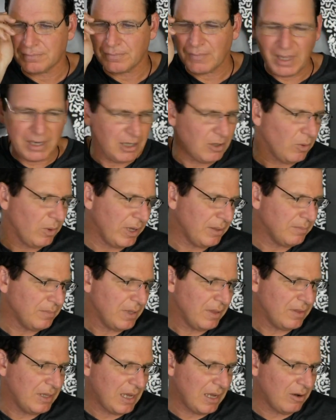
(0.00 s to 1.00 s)
Anyway,
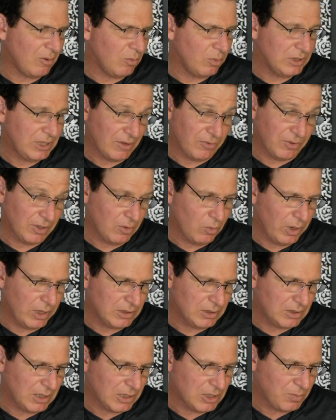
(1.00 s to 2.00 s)
I
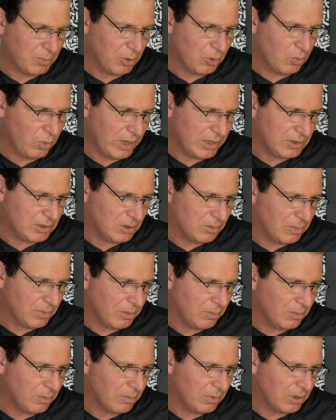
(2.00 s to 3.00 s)
definitely spoke way too
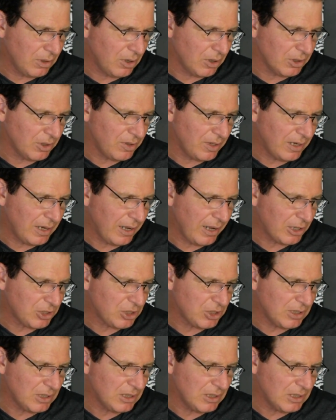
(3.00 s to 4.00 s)
much longer than I
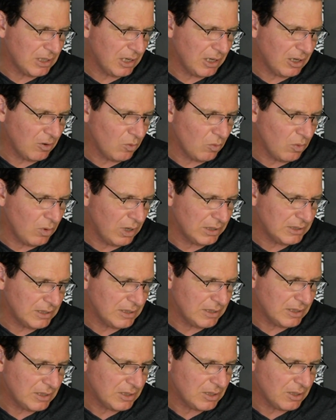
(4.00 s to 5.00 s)
actually
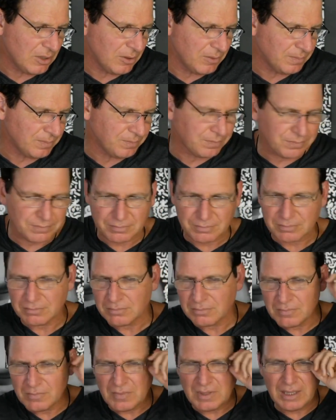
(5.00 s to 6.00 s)
wanted this. So
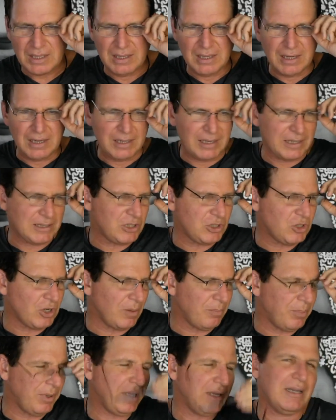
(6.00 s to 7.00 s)
let's
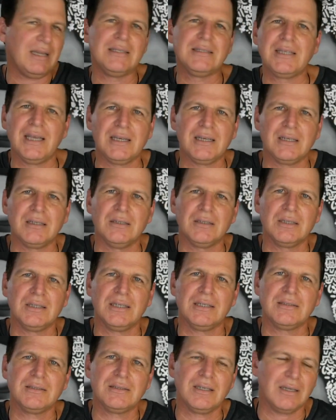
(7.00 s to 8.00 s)
jump in and take a look
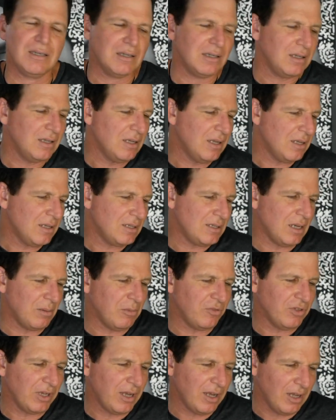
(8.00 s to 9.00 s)
at some
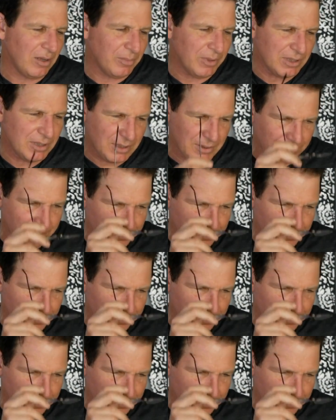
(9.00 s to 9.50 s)
of the comments.